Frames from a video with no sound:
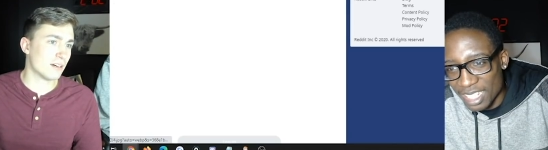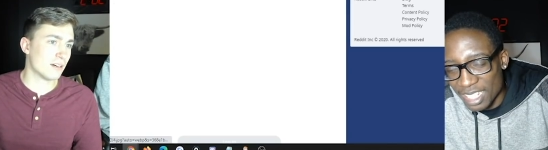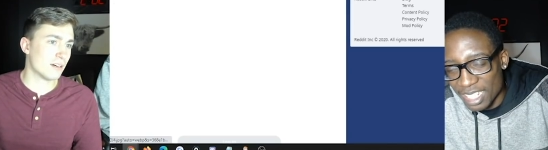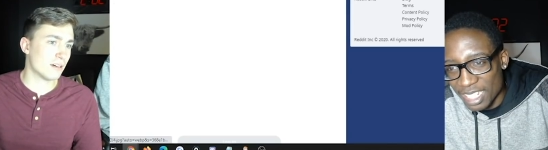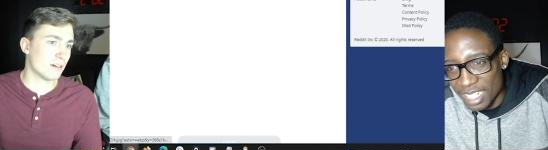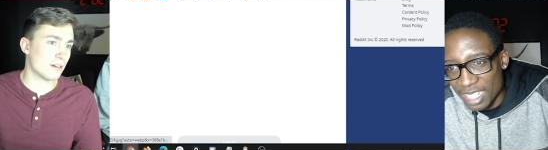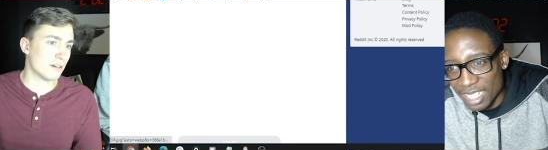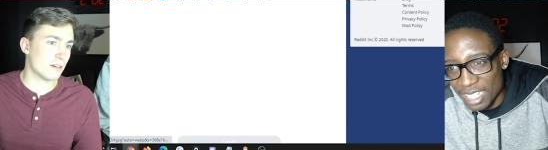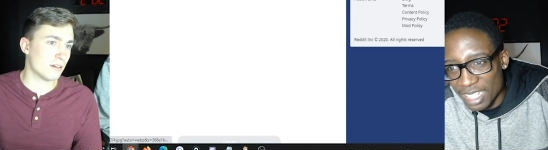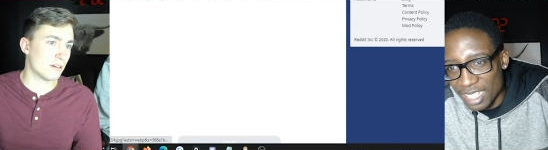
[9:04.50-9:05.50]

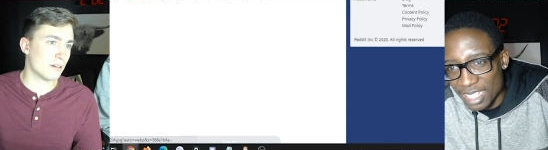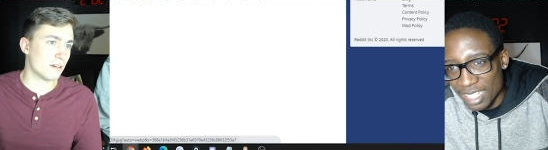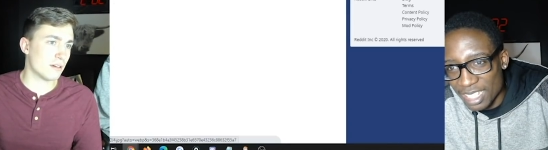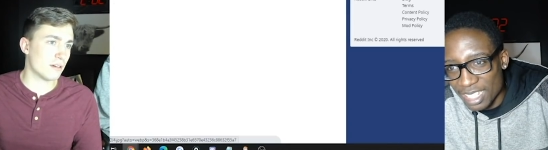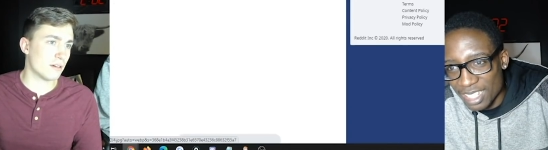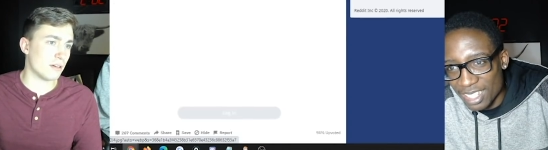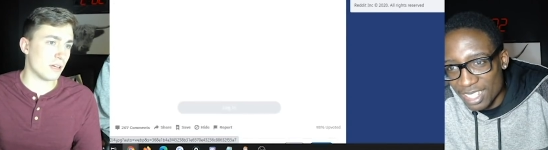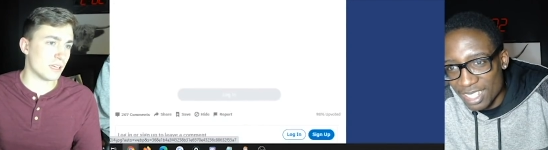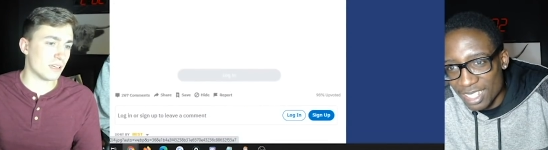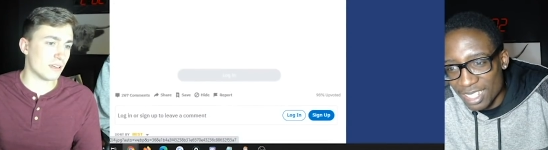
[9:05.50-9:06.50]

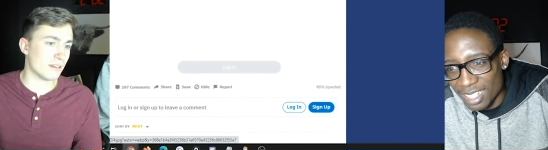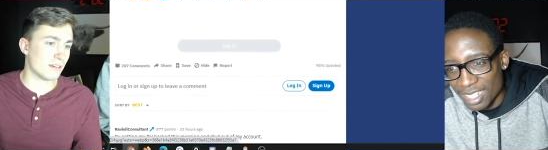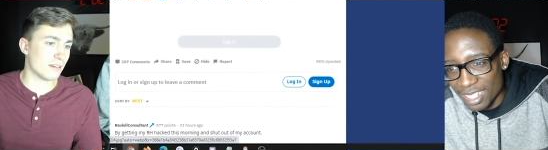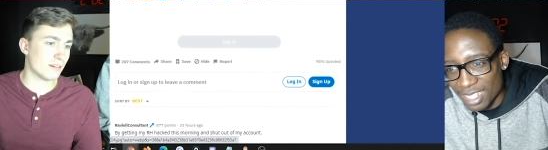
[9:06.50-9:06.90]
(no one is talking)